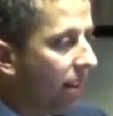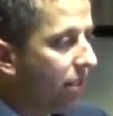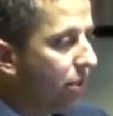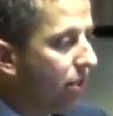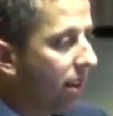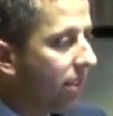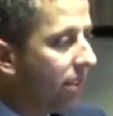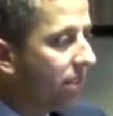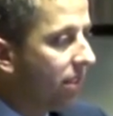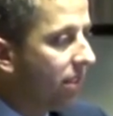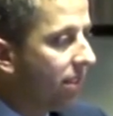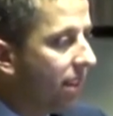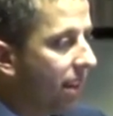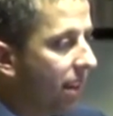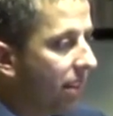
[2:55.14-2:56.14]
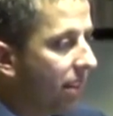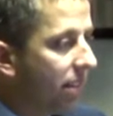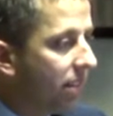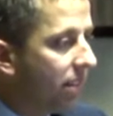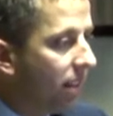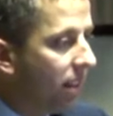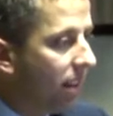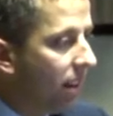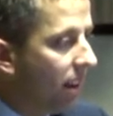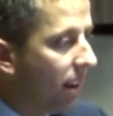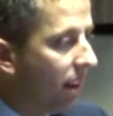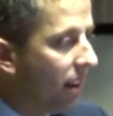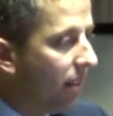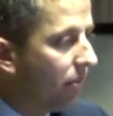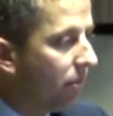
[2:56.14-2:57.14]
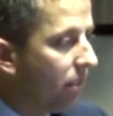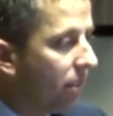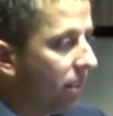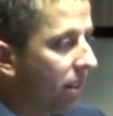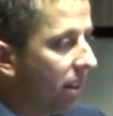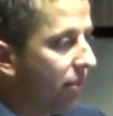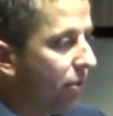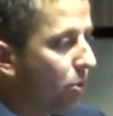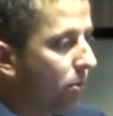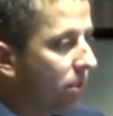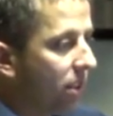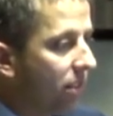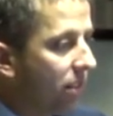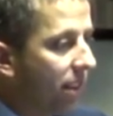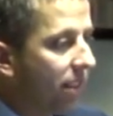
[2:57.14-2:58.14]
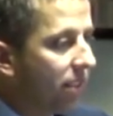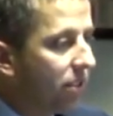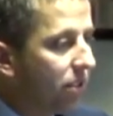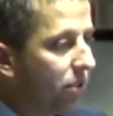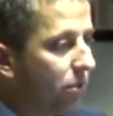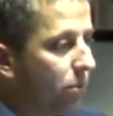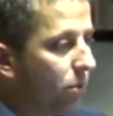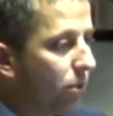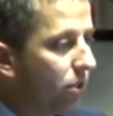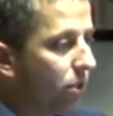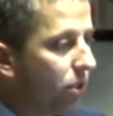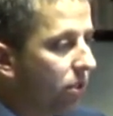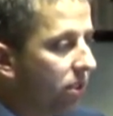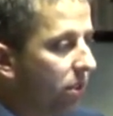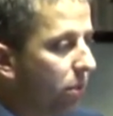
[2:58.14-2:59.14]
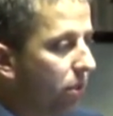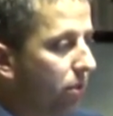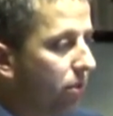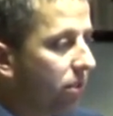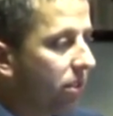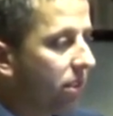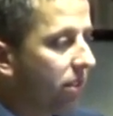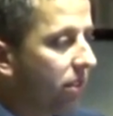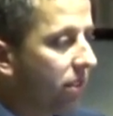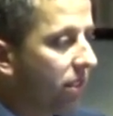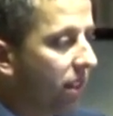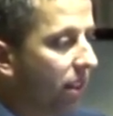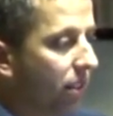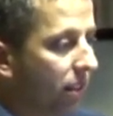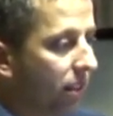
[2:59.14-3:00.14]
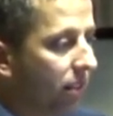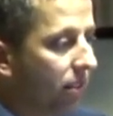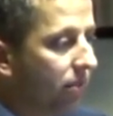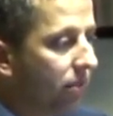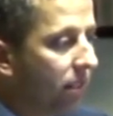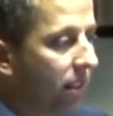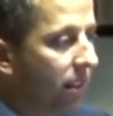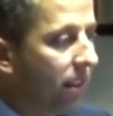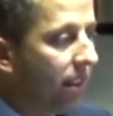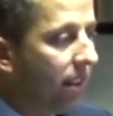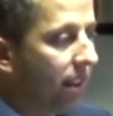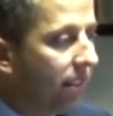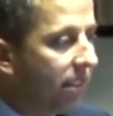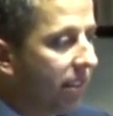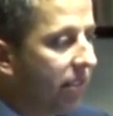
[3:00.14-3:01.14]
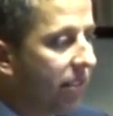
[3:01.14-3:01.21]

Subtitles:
In 2010, 94% of cases were associated with receiving health care, and